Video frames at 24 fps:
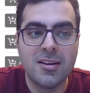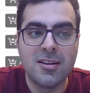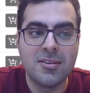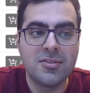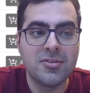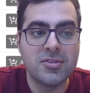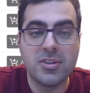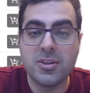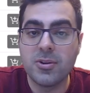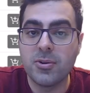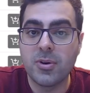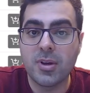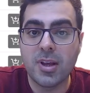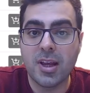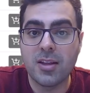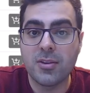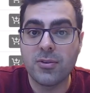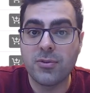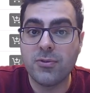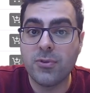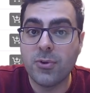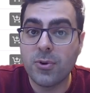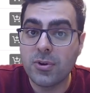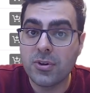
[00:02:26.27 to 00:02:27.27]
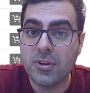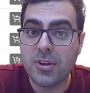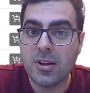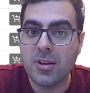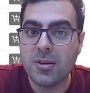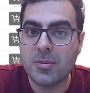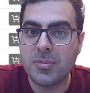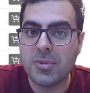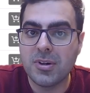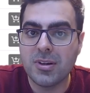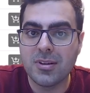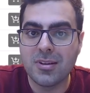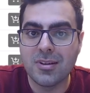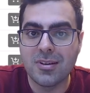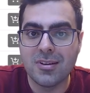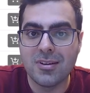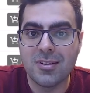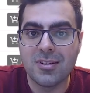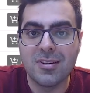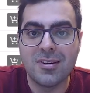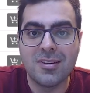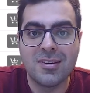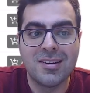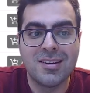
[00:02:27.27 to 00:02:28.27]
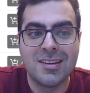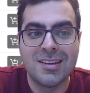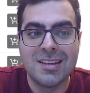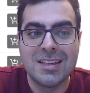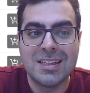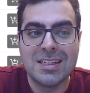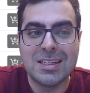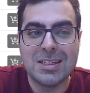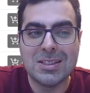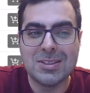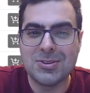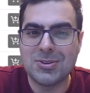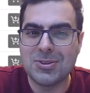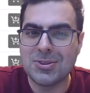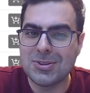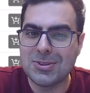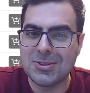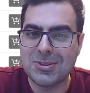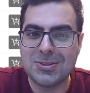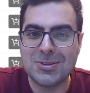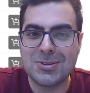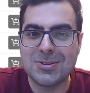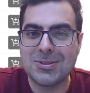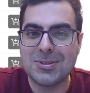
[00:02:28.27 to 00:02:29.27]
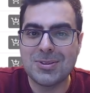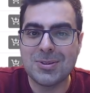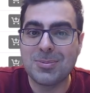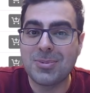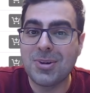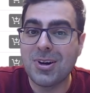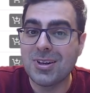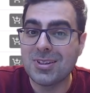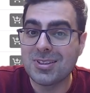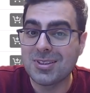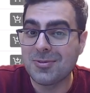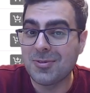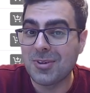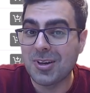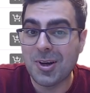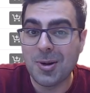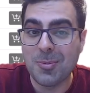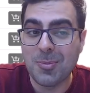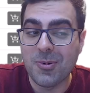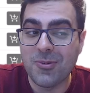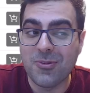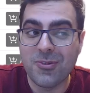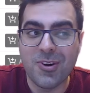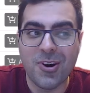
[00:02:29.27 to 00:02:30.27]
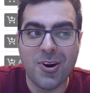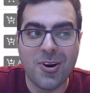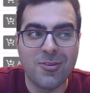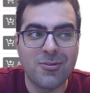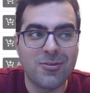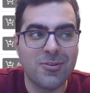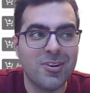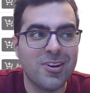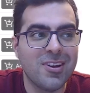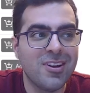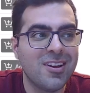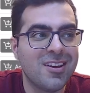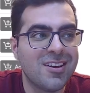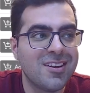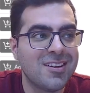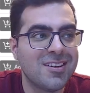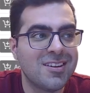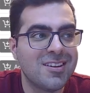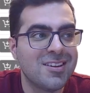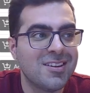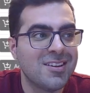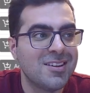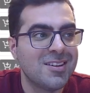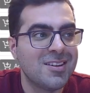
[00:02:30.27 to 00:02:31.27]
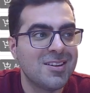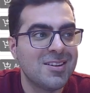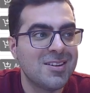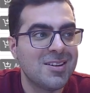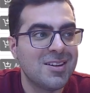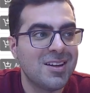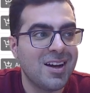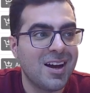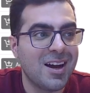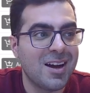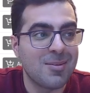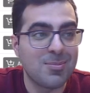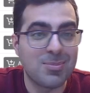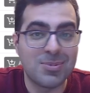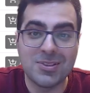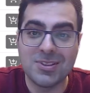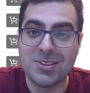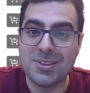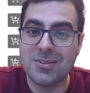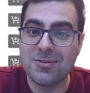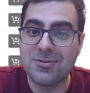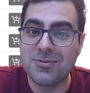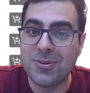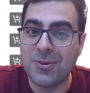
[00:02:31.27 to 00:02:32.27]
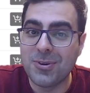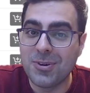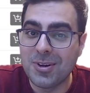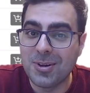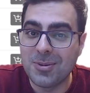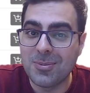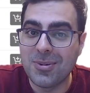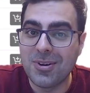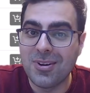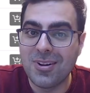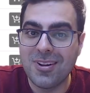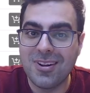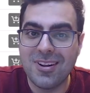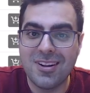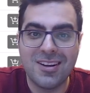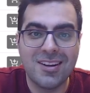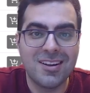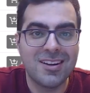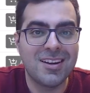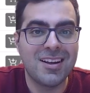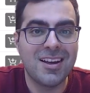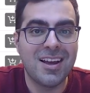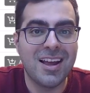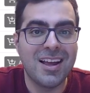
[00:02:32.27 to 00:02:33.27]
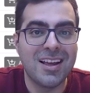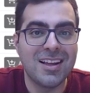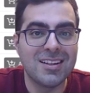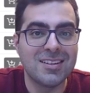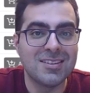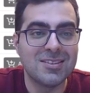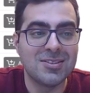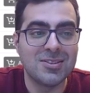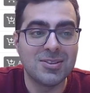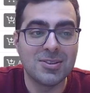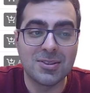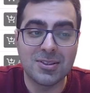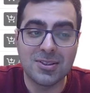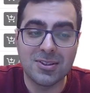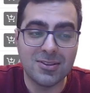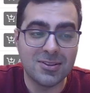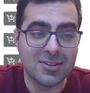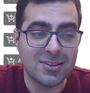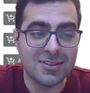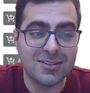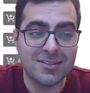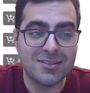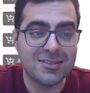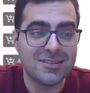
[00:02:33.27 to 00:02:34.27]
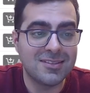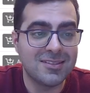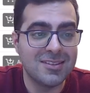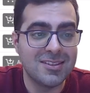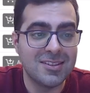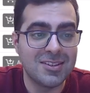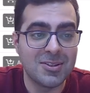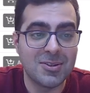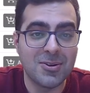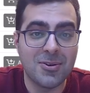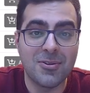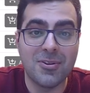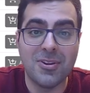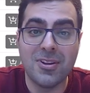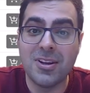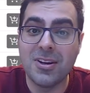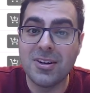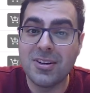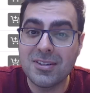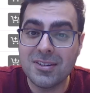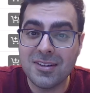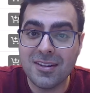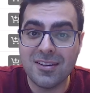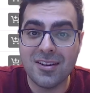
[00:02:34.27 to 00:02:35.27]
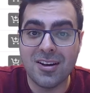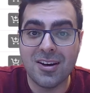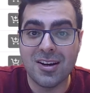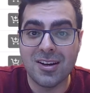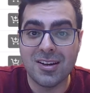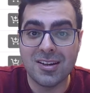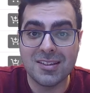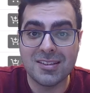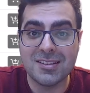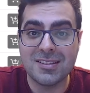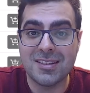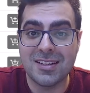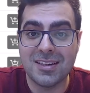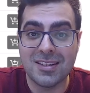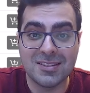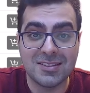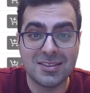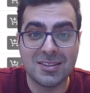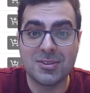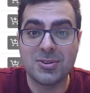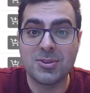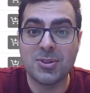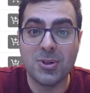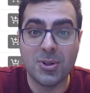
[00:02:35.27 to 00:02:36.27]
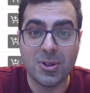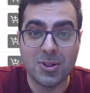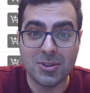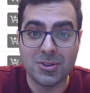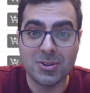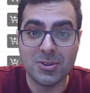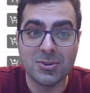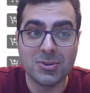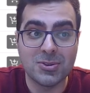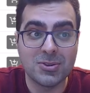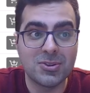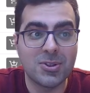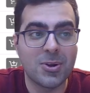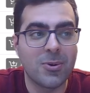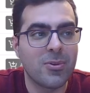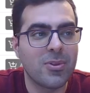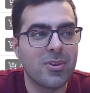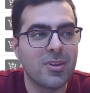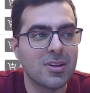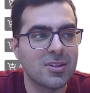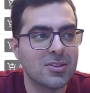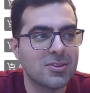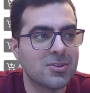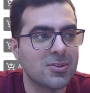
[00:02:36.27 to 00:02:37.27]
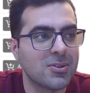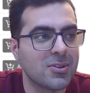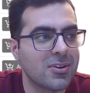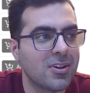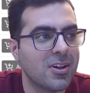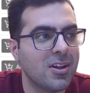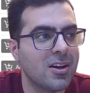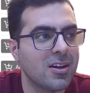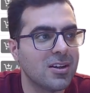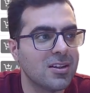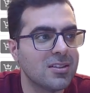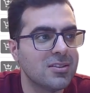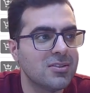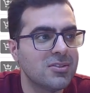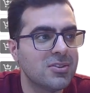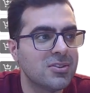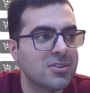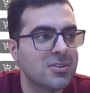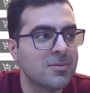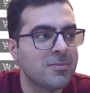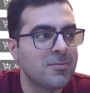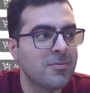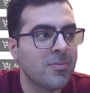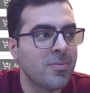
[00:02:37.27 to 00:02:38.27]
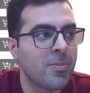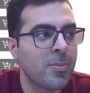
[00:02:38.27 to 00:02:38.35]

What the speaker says: renewing at $4 per year. It's just the price of a cup of coffee, pretty affordable, and you could, learn a lot. And as I told you, show things to your clients.